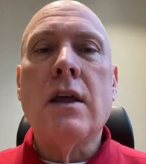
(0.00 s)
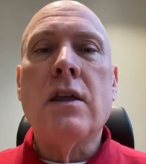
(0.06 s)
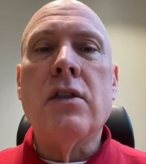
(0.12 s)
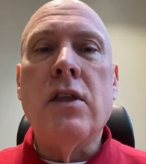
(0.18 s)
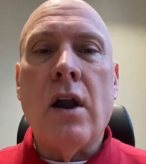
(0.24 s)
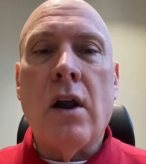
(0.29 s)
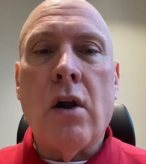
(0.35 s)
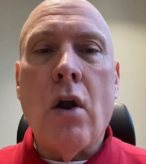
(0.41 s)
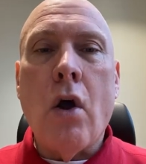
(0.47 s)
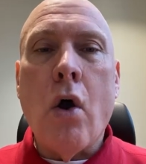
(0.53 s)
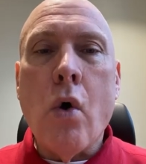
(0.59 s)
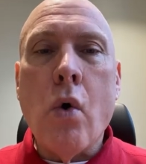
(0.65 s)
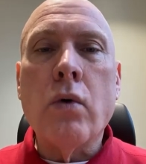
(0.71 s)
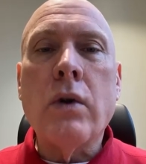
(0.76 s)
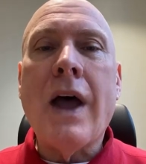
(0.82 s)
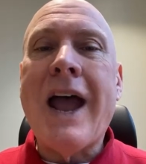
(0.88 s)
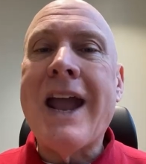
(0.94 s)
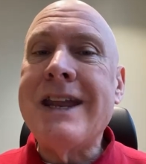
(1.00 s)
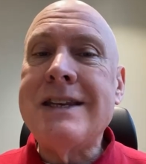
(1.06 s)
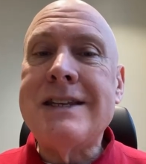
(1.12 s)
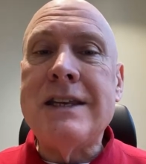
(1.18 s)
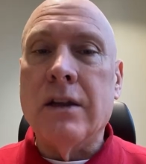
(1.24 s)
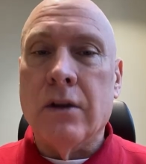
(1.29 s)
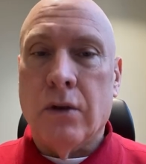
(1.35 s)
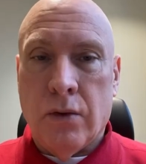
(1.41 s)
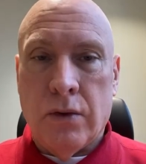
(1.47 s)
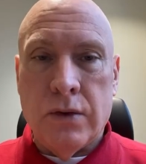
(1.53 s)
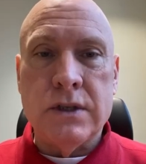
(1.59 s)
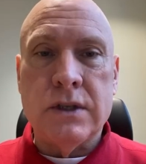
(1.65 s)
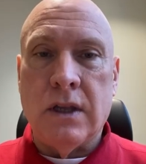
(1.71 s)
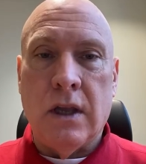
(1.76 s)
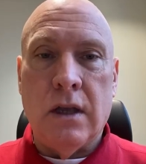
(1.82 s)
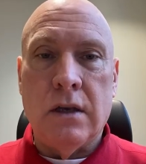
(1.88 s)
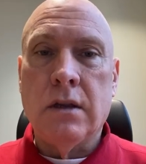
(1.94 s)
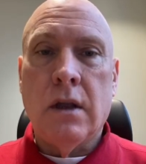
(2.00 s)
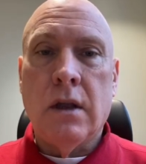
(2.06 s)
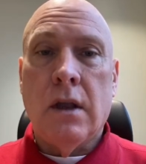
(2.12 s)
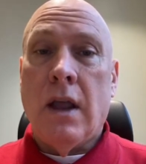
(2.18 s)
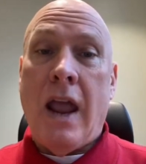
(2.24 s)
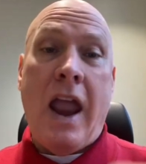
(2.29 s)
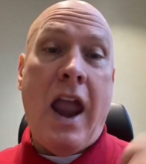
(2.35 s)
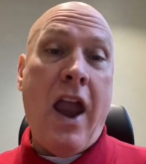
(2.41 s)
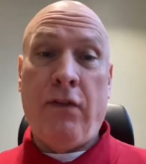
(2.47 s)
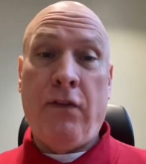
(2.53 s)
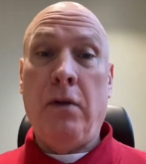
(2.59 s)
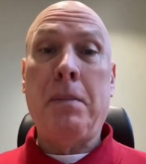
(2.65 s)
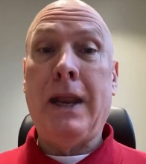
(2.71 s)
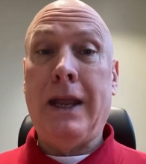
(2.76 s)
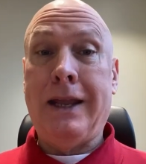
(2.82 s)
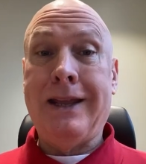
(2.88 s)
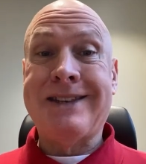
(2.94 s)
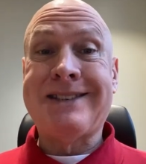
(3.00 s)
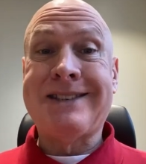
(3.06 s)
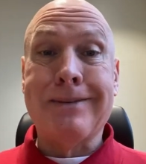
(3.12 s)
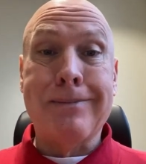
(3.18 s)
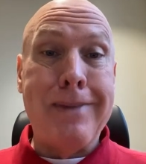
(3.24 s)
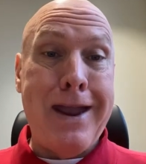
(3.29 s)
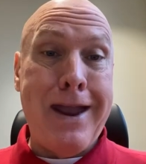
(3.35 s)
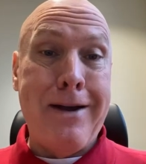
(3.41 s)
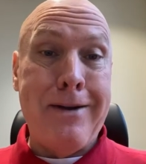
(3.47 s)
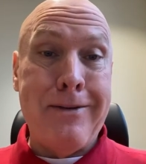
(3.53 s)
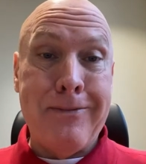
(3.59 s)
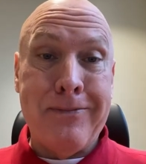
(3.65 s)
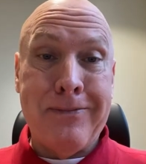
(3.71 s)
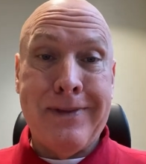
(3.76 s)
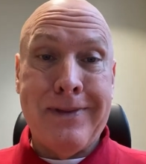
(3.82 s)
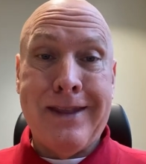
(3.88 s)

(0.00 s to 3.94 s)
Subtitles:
their own ideals that everybody gets the mail.